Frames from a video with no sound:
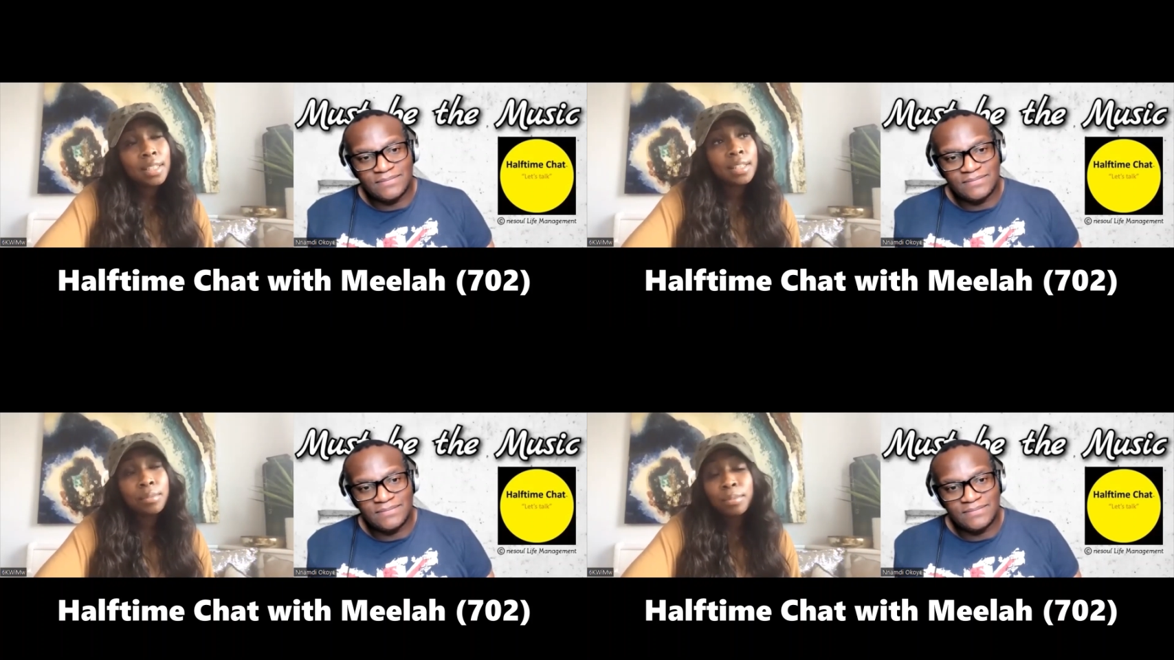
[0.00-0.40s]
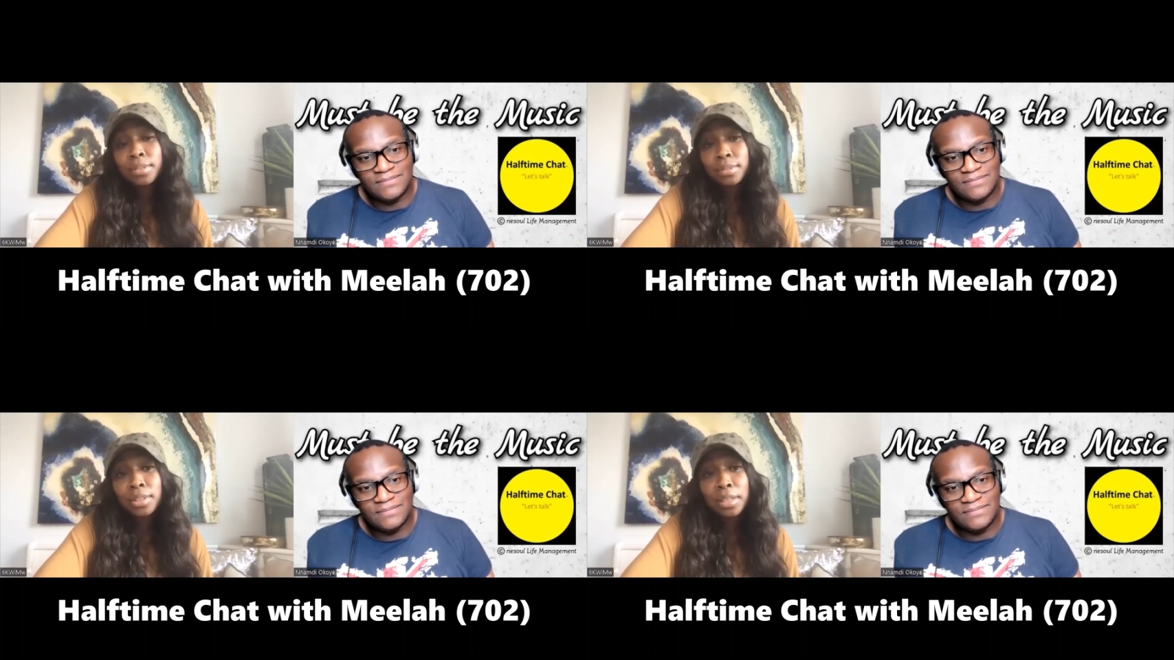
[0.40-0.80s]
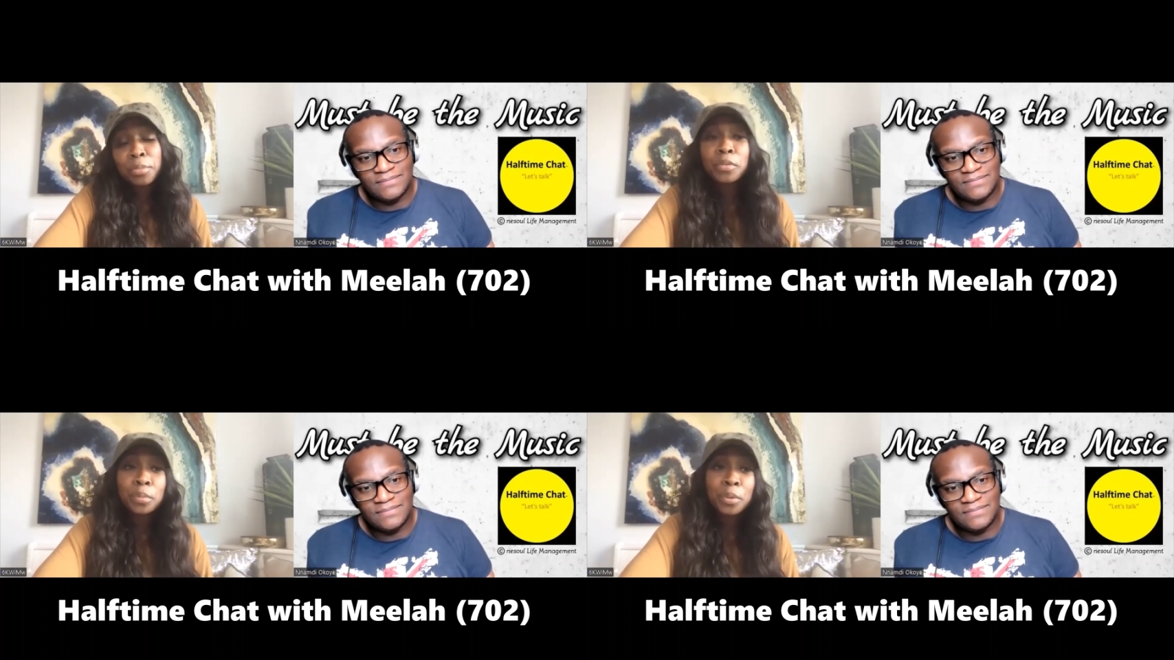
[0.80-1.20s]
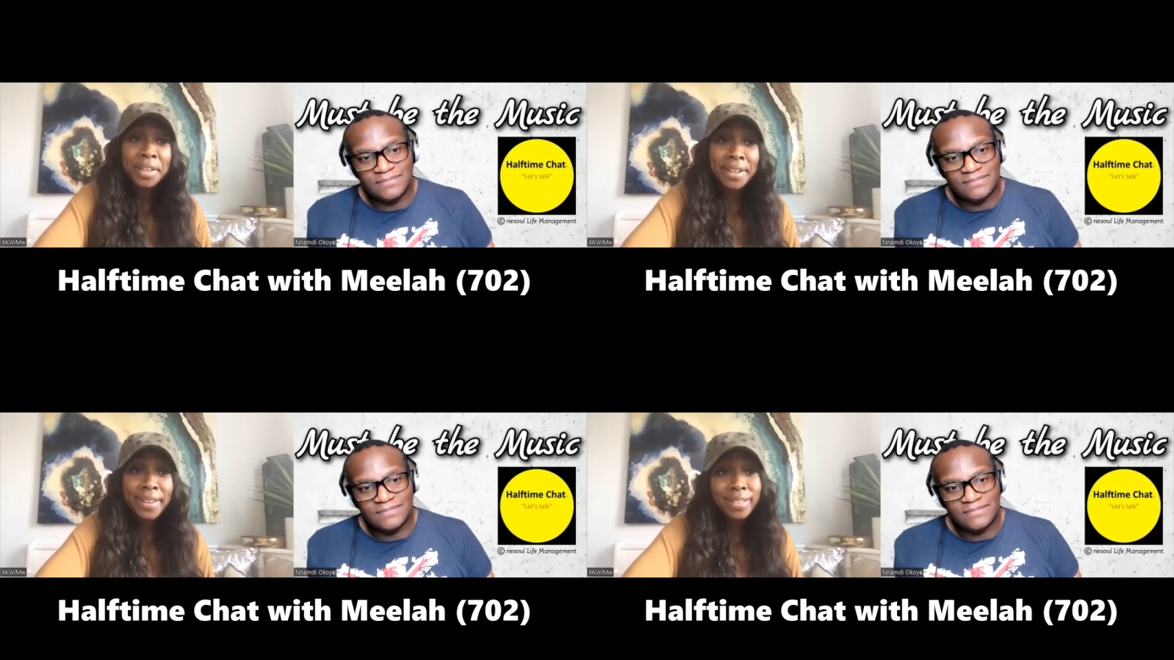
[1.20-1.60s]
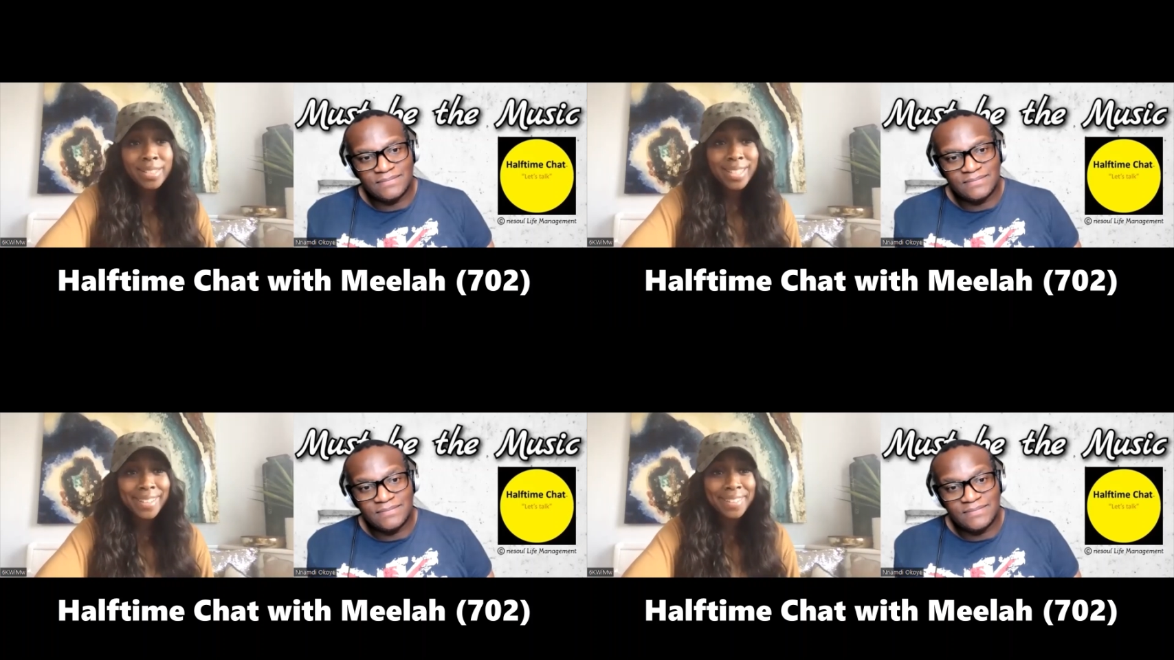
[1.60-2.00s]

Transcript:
Speaker 1: he was trying to prove a point, I guess.